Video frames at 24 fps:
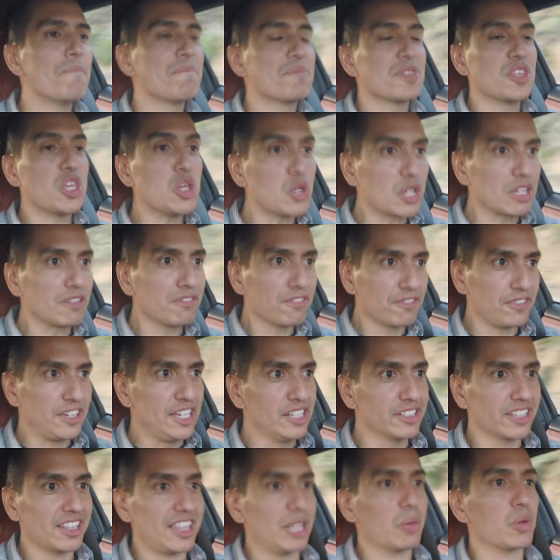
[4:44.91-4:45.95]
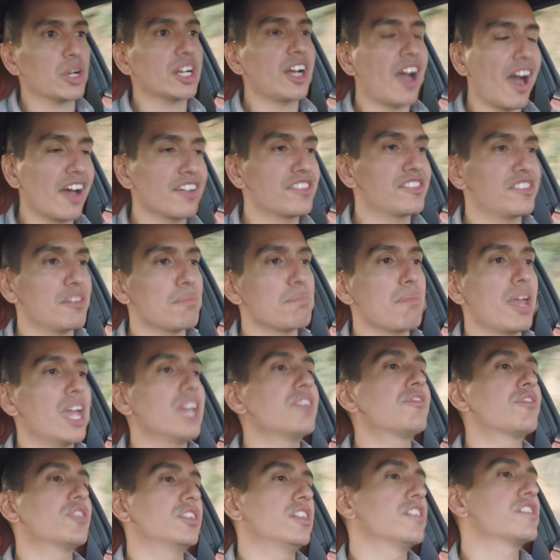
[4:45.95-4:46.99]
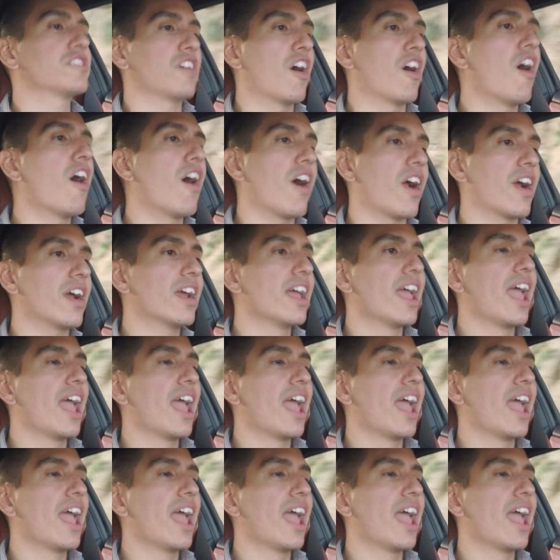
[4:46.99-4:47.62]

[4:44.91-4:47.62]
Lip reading: you can feel that they were custom made for this car.